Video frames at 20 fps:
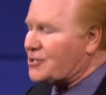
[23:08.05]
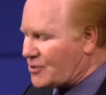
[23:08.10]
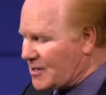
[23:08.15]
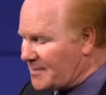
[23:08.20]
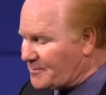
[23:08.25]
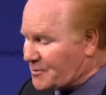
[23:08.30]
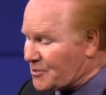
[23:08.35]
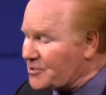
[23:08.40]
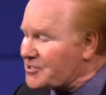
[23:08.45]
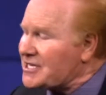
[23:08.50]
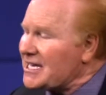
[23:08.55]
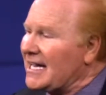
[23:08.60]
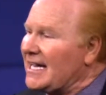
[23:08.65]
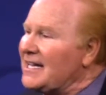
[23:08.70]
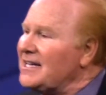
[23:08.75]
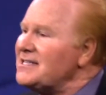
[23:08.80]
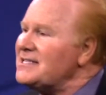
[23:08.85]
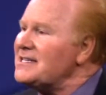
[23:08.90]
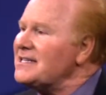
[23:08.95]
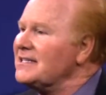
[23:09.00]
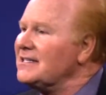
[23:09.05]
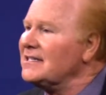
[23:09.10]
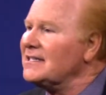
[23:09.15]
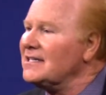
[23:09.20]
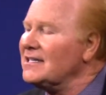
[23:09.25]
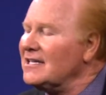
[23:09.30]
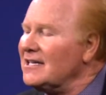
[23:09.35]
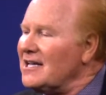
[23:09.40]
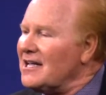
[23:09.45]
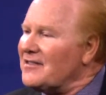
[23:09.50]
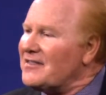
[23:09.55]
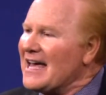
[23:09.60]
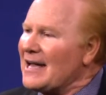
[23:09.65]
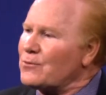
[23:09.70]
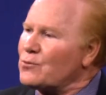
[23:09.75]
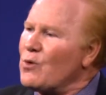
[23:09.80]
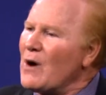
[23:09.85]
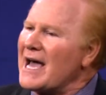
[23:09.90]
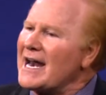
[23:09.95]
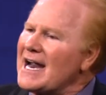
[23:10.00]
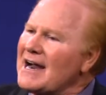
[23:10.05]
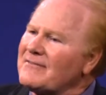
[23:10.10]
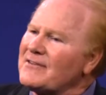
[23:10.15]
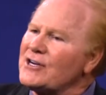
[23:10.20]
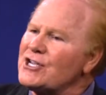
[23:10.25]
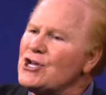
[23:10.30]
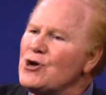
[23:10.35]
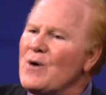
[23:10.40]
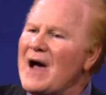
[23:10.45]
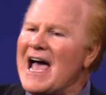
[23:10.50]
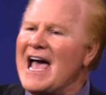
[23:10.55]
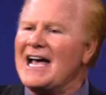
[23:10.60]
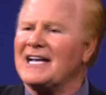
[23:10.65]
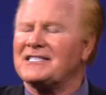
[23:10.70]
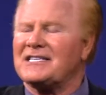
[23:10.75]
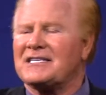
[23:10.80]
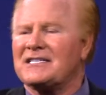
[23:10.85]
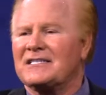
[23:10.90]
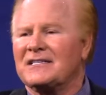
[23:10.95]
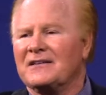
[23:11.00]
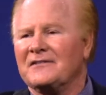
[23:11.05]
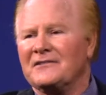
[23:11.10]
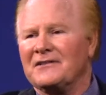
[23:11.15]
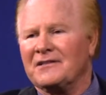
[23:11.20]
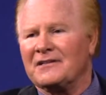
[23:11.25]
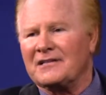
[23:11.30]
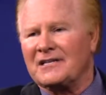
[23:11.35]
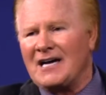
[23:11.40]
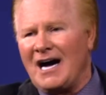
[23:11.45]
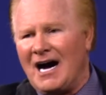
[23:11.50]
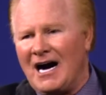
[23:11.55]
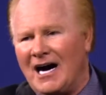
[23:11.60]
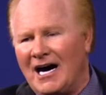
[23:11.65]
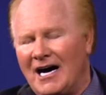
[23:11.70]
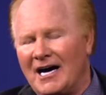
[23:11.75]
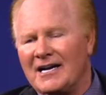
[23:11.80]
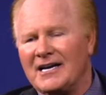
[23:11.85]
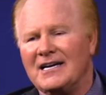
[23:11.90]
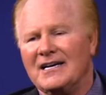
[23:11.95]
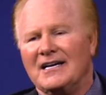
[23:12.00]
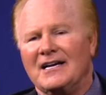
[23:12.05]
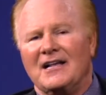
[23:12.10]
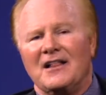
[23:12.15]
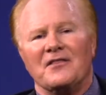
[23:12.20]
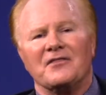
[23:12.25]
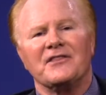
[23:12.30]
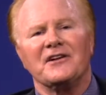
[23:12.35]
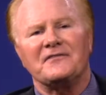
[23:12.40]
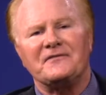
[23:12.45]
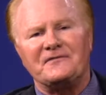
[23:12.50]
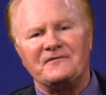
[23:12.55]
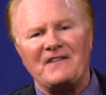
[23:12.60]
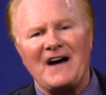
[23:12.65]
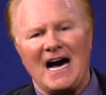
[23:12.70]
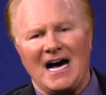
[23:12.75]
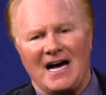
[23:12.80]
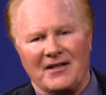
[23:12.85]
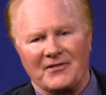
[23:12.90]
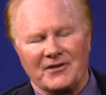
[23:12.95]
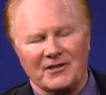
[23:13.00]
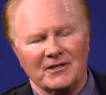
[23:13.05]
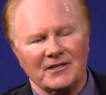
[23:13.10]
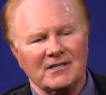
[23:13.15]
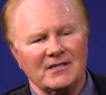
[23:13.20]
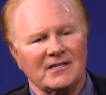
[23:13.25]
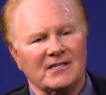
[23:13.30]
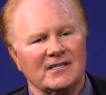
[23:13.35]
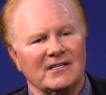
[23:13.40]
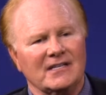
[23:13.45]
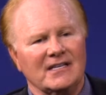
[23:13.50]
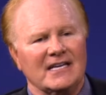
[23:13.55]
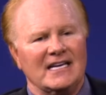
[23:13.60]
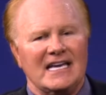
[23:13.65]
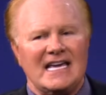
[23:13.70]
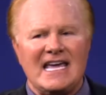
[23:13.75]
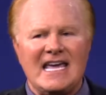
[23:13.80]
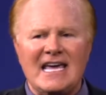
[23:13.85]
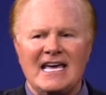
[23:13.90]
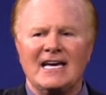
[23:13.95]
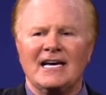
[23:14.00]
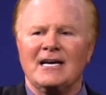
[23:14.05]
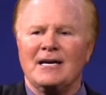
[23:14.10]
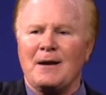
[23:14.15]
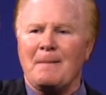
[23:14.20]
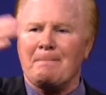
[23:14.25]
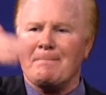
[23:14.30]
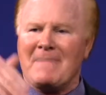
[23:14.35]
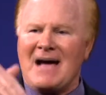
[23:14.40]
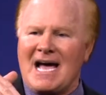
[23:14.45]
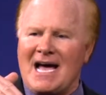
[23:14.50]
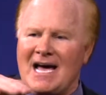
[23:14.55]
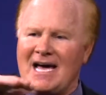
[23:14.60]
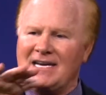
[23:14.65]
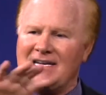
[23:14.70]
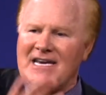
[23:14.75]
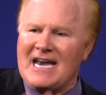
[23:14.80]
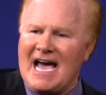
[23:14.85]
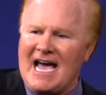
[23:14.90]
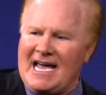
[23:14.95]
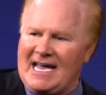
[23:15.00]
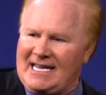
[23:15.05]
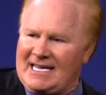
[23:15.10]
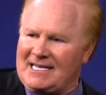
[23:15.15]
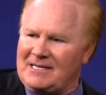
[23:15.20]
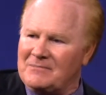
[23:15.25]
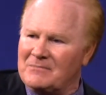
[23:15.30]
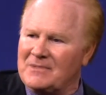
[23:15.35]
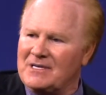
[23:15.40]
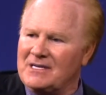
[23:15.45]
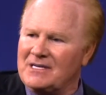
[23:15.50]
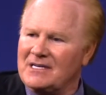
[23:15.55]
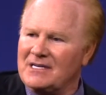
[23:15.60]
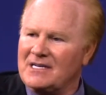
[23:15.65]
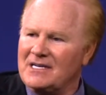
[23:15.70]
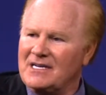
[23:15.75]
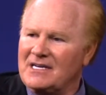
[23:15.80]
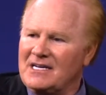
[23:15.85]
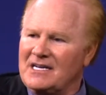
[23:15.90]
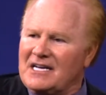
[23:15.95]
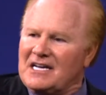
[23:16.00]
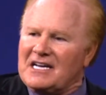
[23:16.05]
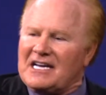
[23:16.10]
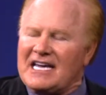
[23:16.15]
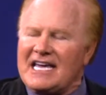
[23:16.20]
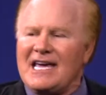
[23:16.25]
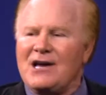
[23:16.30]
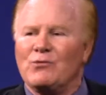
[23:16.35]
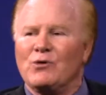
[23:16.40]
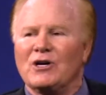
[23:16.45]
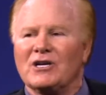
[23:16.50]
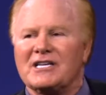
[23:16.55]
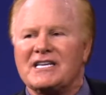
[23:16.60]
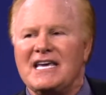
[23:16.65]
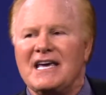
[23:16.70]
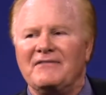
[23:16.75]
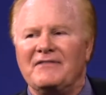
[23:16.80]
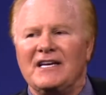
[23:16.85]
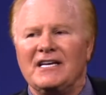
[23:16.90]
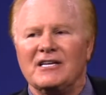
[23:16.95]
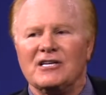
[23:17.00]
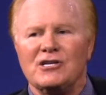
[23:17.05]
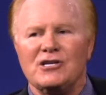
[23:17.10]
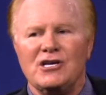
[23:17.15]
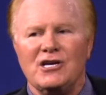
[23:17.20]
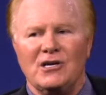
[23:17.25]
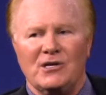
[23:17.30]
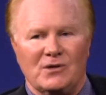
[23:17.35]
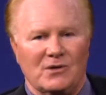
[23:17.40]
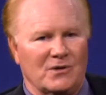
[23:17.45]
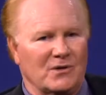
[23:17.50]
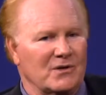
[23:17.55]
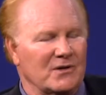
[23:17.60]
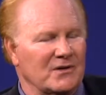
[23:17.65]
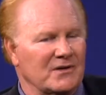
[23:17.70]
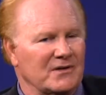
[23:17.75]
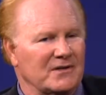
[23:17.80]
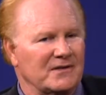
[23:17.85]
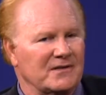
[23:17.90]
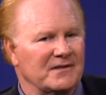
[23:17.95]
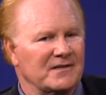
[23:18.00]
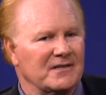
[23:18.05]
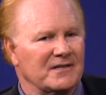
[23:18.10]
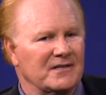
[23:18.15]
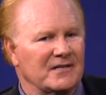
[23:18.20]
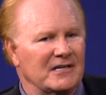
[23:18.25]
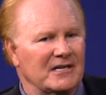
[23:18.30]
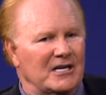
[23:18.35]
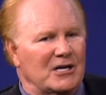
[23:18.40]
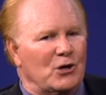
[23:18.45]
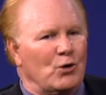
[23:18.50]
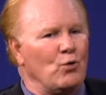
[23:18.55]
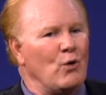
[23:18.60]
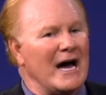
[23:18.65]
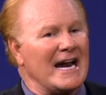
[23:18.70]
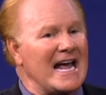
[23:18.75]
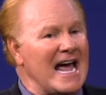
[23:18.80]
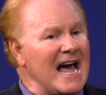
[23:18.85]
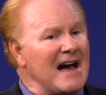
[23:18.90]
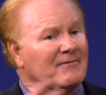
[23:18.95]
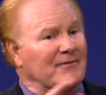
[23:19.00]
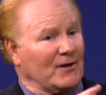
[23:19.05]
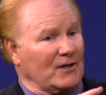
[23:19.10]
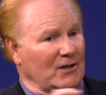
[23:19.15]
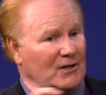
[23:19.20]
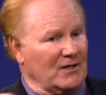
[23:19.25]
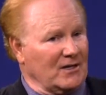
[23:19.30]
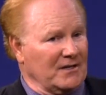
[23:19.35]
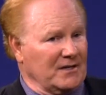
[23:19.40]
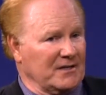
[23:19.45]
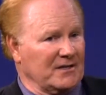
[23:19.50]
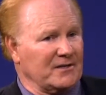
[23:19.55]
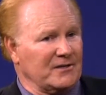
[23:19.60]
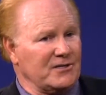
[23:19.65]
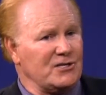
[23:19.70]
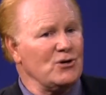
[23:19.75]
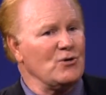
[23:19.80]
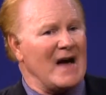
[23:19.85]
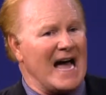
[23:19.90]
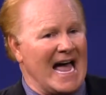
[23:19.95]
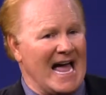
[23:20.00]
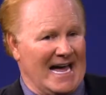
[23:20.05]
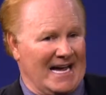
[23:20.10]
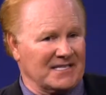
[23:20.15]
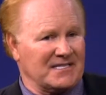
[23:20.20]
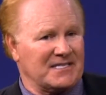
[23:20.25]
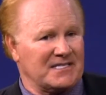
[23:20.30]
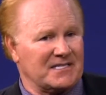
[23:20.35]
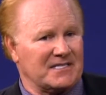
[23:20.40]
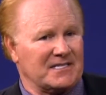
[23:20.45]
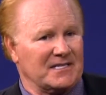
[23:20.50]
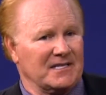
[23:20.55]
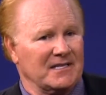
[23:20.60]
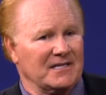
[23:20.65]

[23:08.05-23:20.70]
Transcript: scripture says that whatever you ask God, the Father, in my name, he will give it you. Whatever you ask,